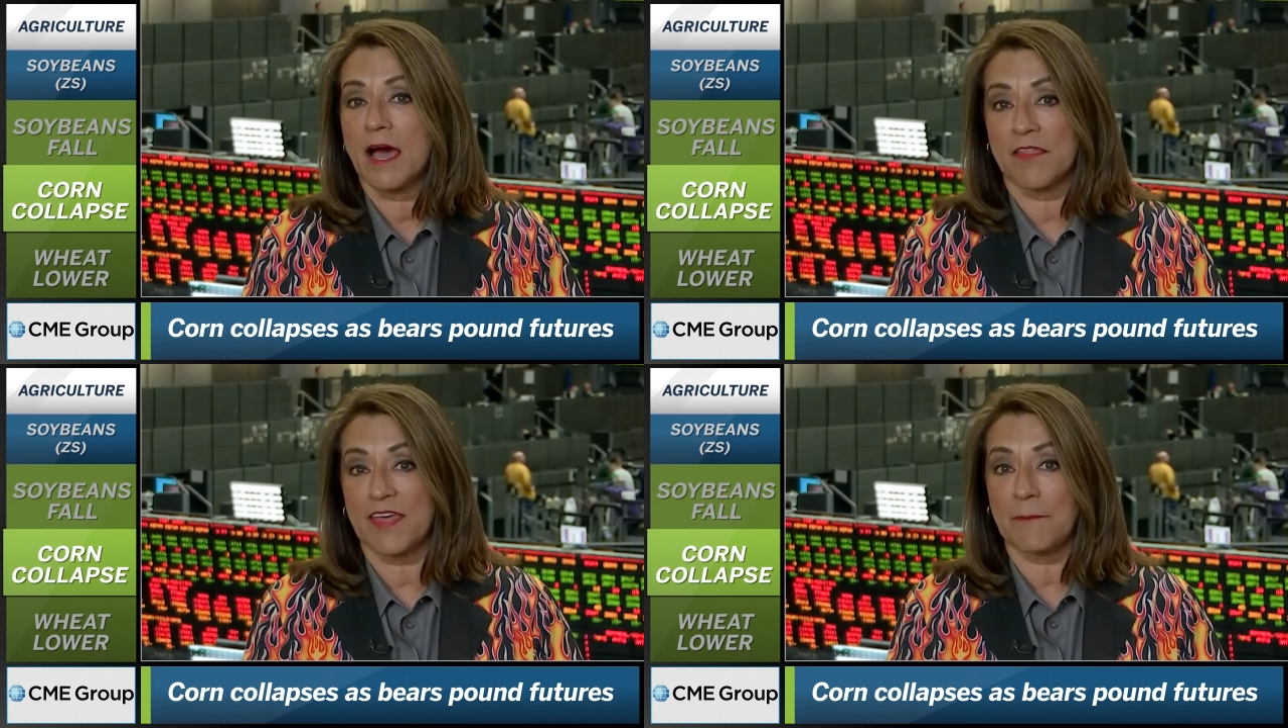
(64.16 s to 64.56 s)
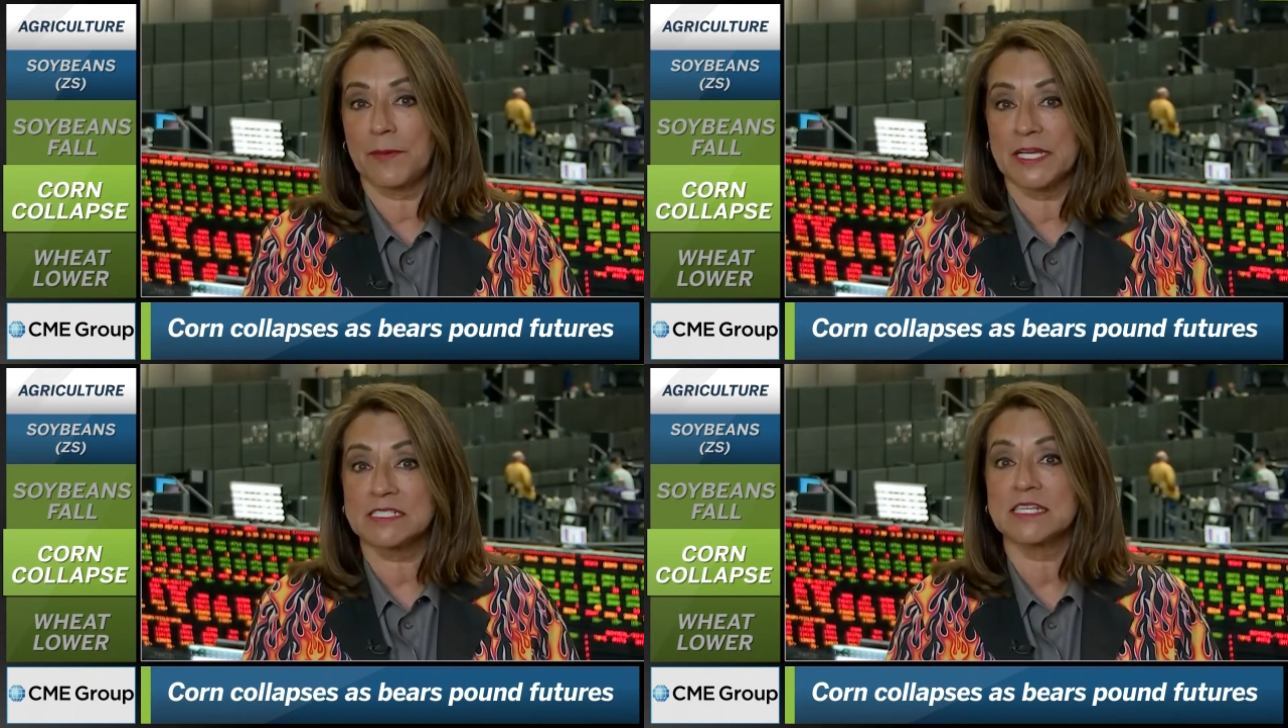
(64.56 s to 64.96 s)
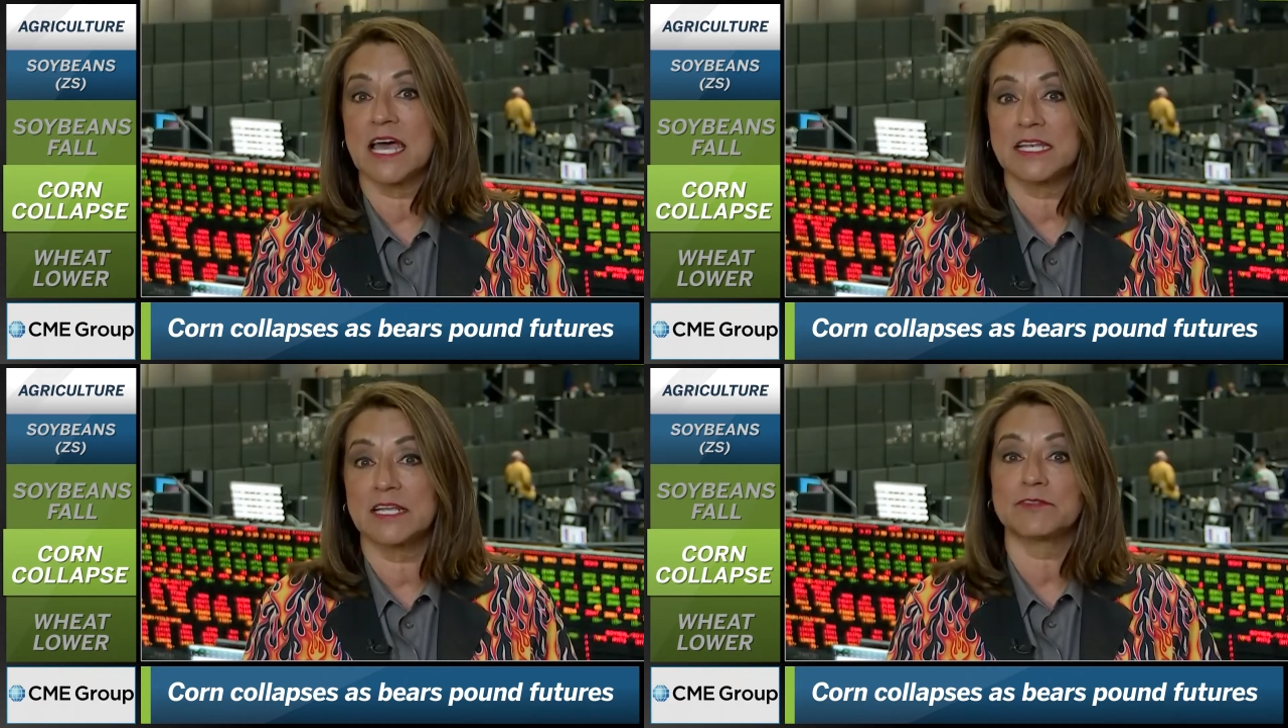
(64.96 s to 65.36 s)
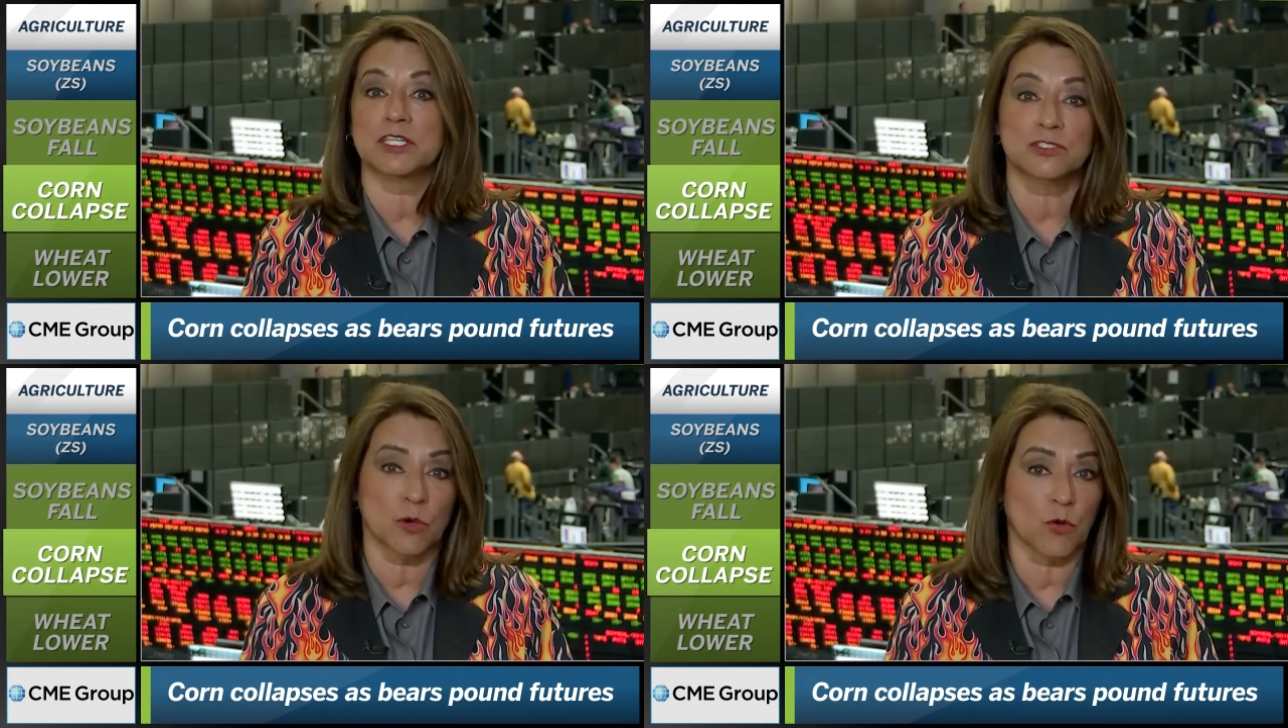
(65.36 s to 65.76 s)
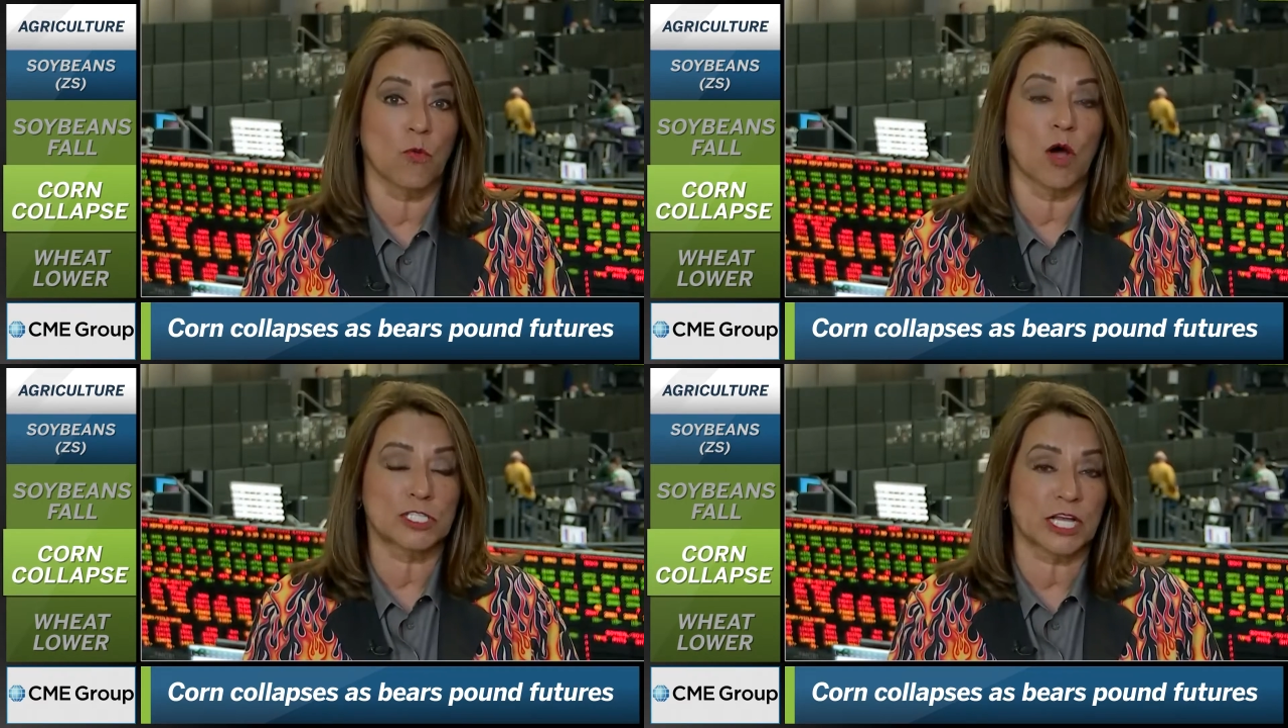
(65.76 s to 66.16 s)
Uh, that being said, it was a
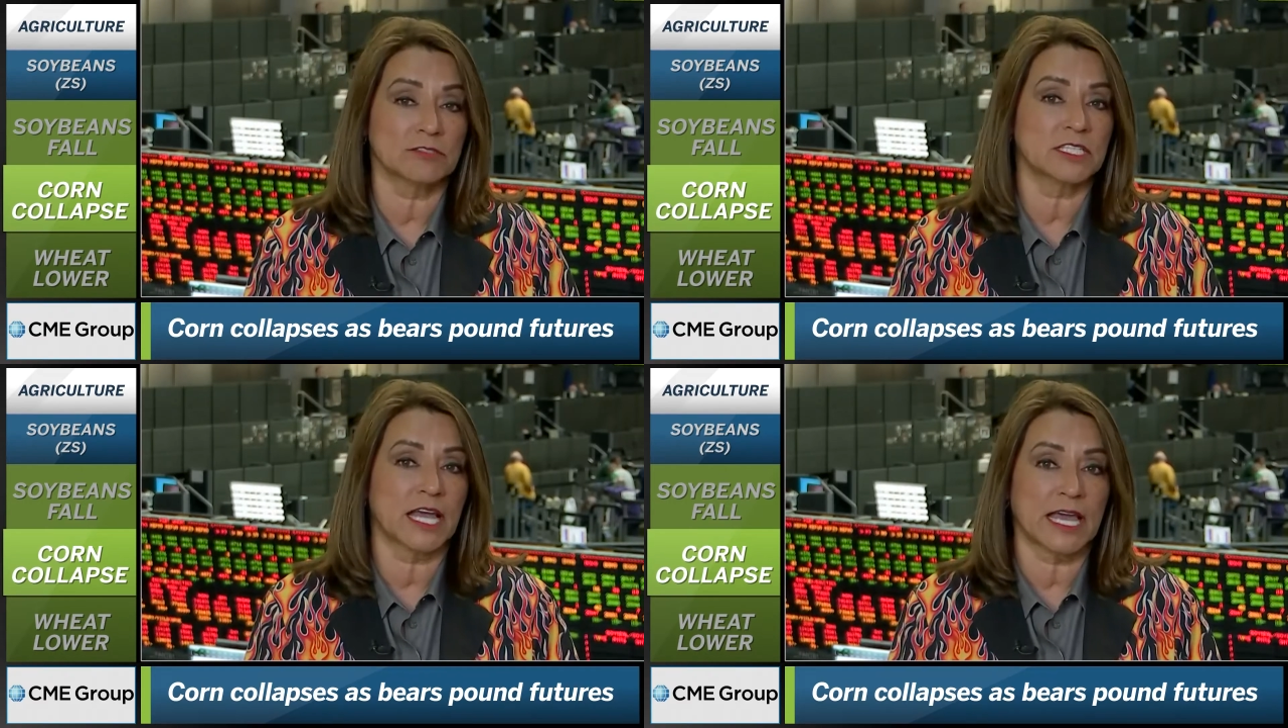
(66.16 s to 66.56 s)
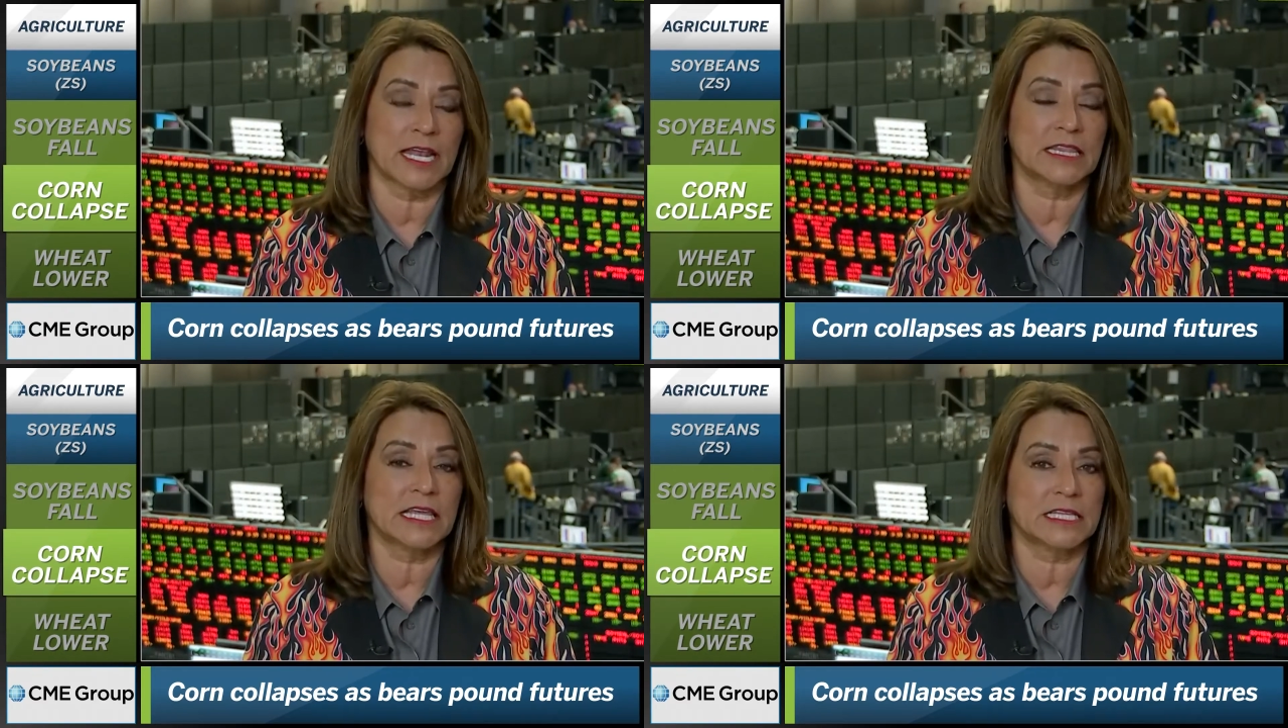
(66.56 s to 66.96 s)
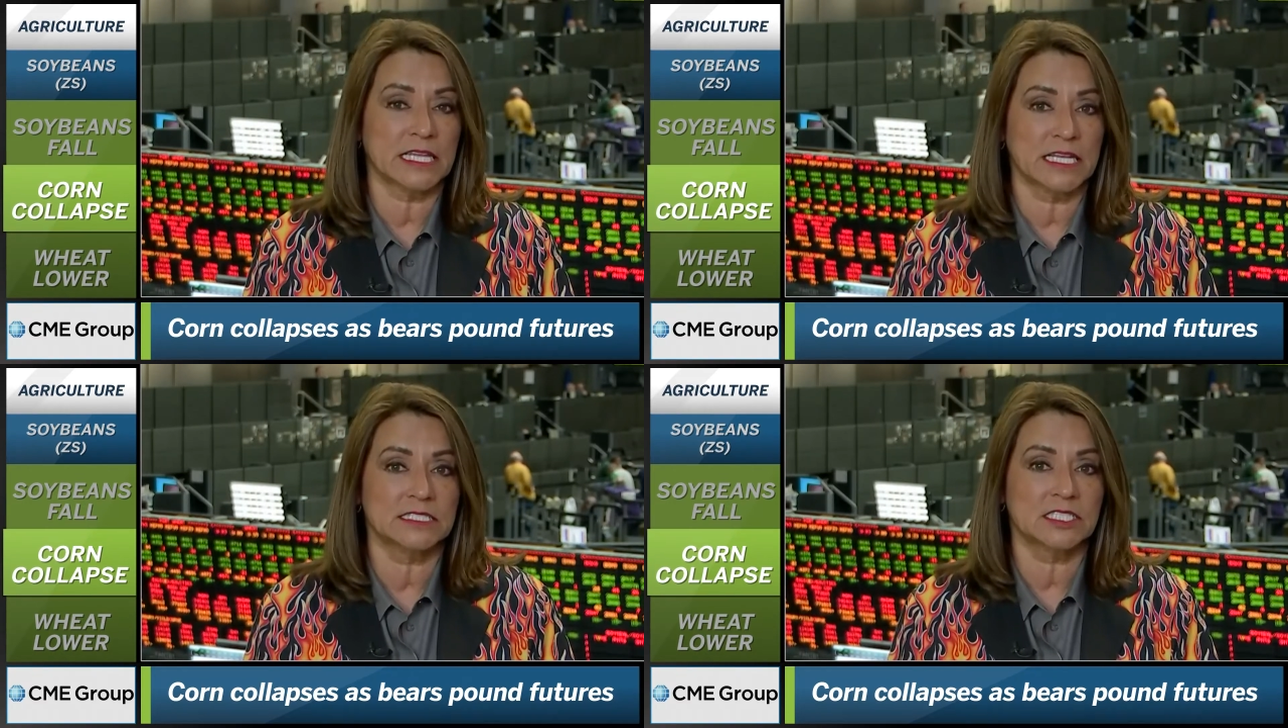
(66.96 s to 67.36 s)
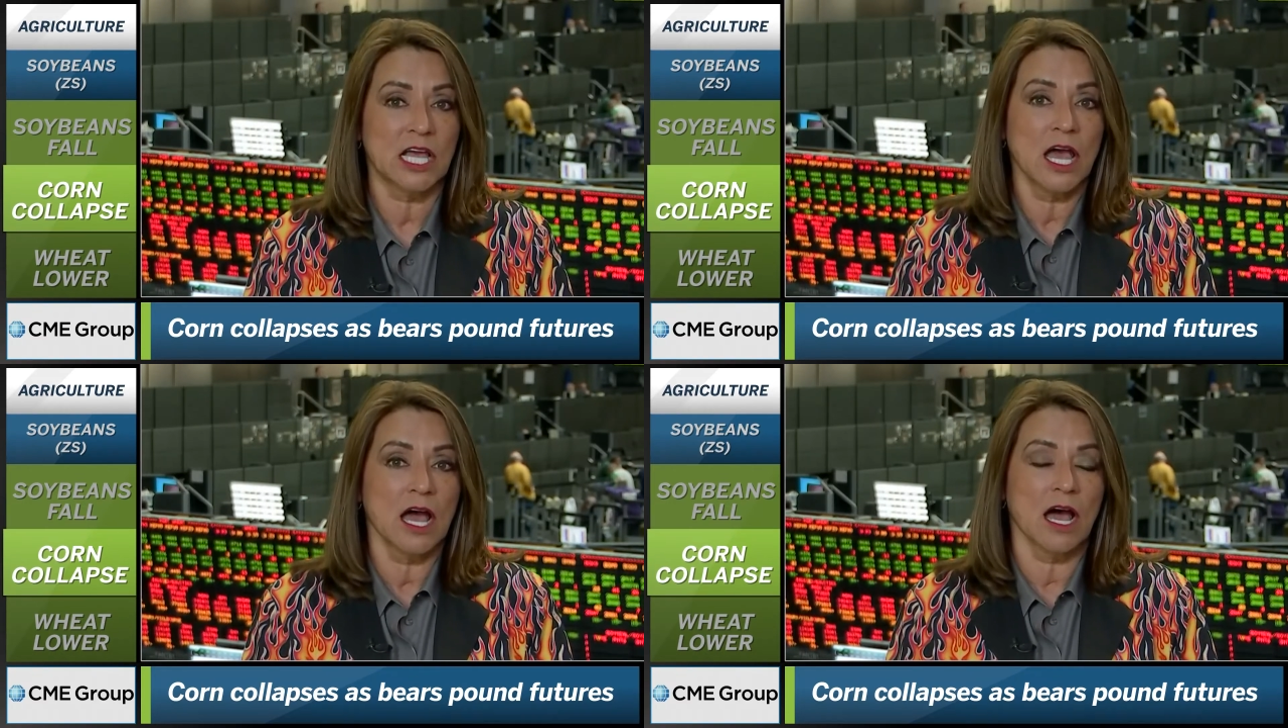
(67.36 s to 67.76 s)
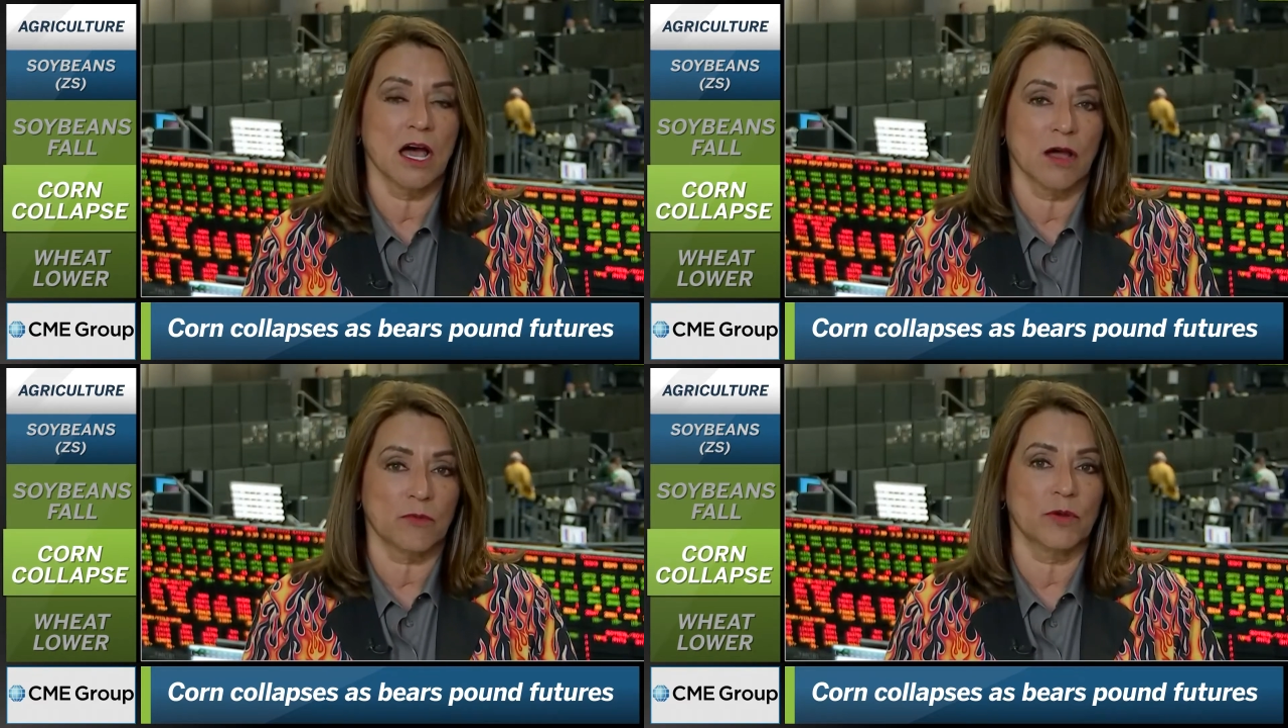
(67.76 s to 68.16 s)
total washout today, and I think that it's uh,